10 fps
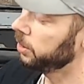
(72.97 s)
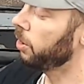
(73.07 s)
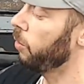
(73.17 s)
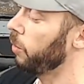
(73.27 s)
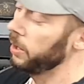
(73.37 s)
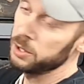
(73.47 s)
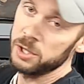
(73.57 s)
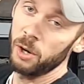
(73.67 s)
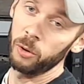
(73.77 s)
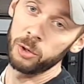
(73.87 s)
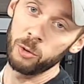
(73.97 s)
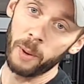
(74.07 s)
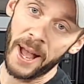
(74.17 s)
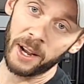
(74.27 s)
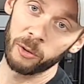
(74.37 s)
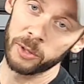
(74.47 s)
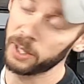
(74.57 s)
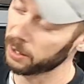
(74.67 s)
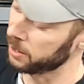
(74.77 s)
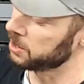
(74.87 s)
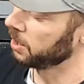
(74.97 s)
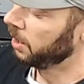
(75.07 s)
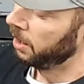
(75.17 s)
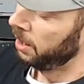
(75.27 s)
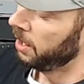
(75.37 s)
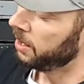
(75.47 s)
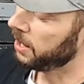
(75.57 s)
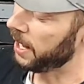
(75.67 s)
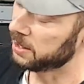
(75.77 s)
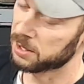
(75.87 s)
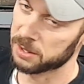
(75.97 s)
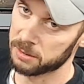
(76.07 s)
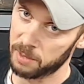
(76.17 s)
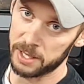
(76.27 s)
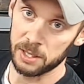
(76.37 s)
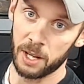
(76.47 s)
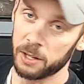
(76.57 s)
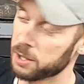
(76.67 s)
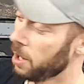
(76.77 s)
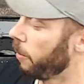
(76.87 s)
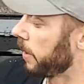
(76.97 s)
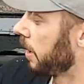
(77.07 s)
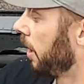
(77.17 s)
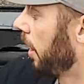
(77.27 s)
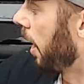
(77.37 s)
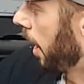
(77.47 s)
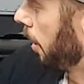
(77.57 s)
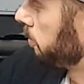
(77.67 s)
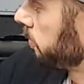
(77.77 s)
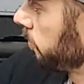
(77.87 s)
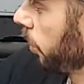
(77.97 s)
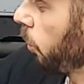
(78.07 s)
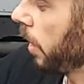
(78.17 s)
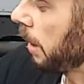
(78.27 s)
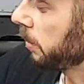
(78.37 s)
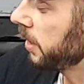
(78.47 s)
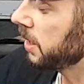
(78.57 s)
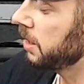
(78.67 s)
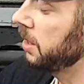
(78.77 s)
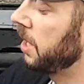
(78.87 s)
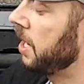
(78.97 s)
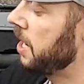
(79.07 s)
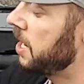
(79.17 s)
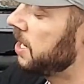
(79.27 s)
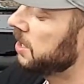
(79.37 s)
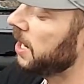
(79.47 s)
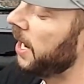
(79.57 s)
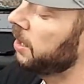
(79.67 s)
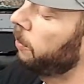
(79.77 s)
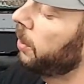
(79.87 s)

don't want to sew a new back on there because that's a lot of sewing. But what I'm thinking is I could